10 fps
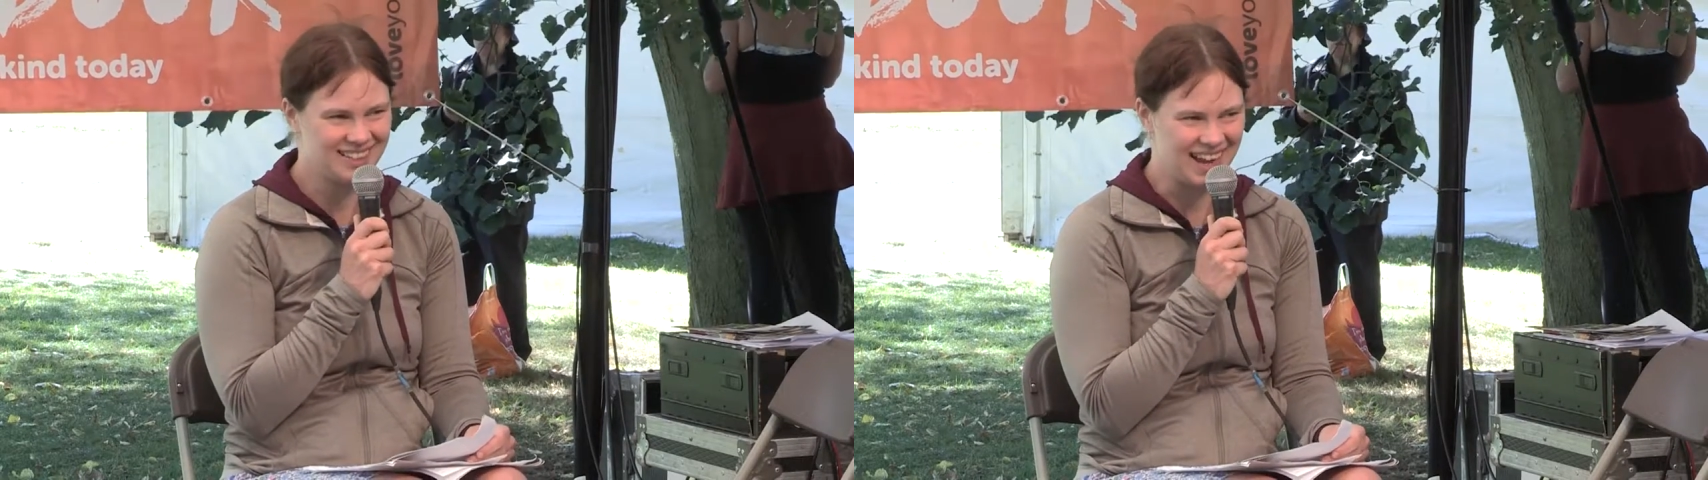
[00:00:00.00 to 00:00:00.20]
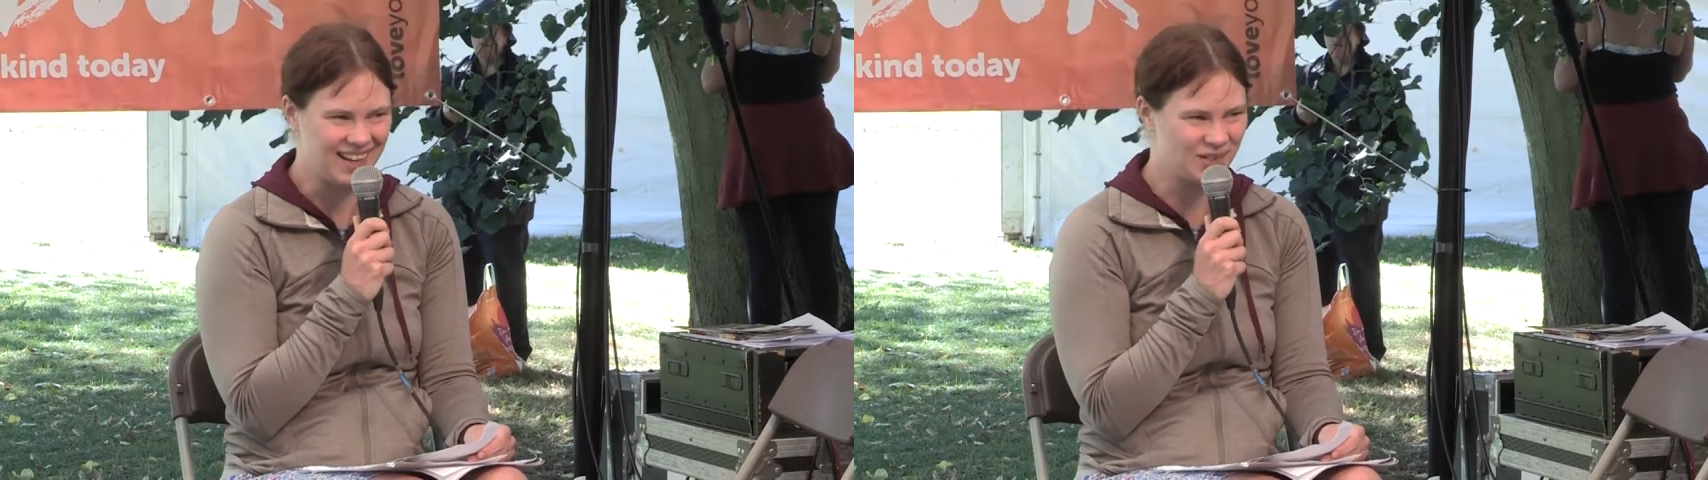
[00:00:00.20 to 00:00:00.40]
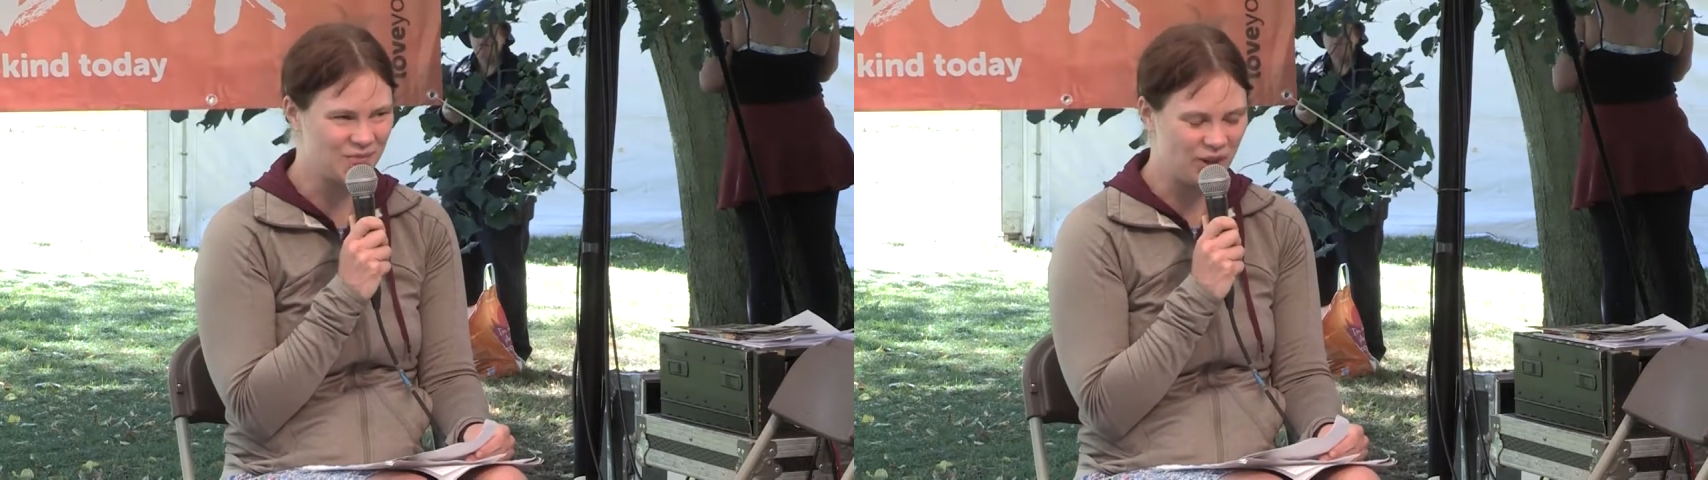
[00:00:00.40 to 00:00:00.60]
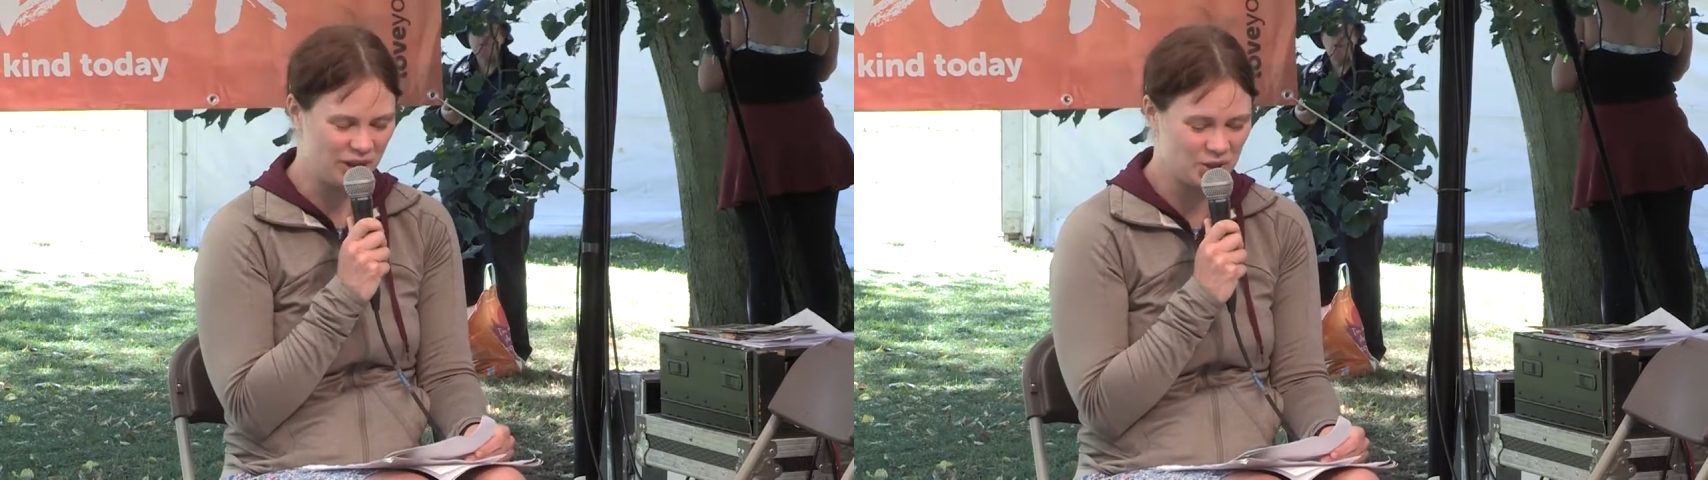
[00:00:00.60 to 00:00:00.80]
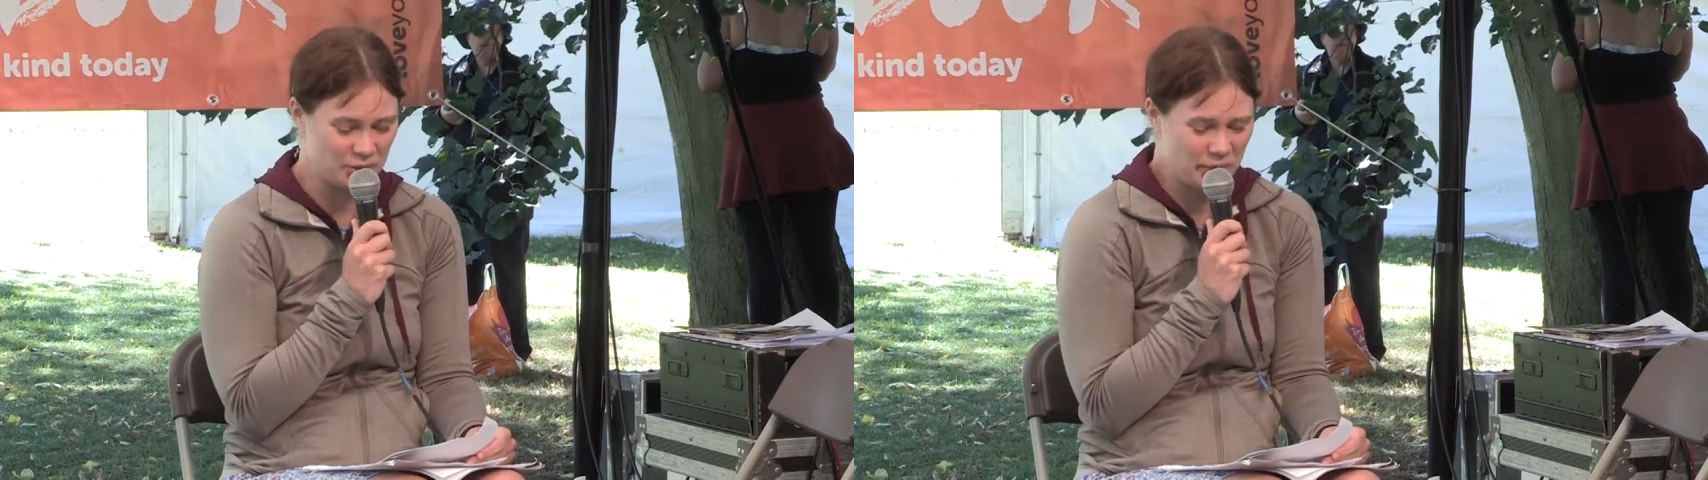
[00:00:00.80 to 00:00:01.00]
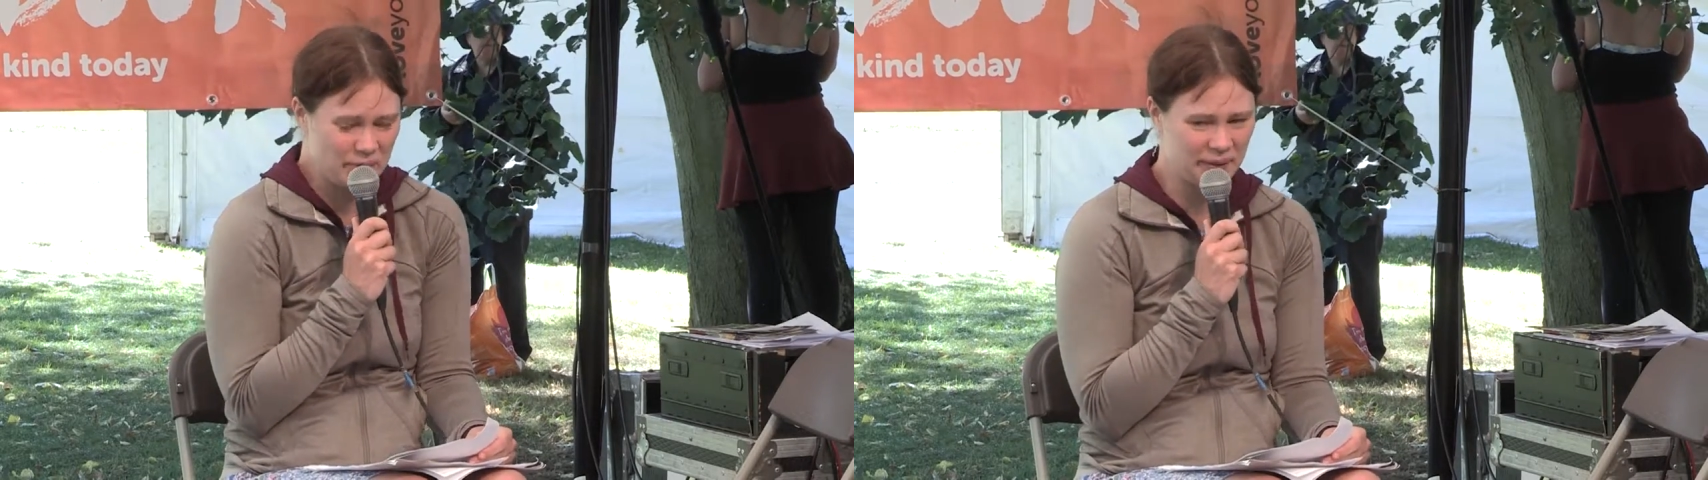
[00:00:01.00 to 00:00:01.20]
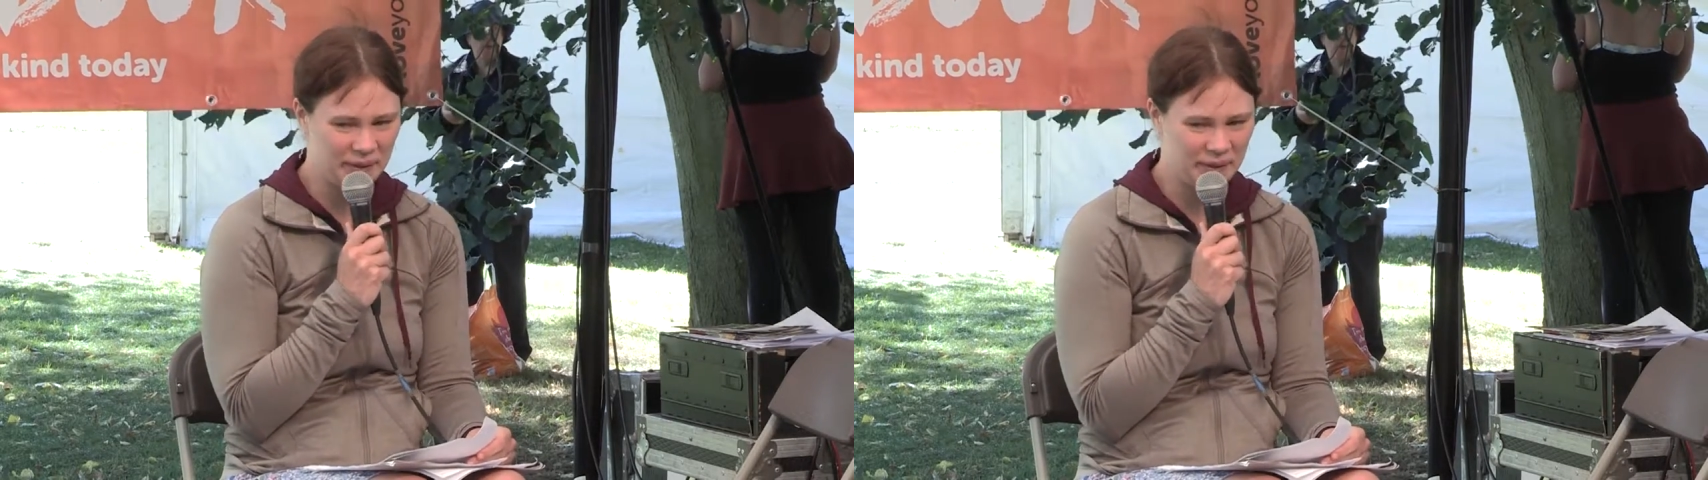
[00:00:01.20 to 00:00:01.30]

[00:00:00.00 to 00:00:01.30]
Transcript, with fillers: 10 righteous people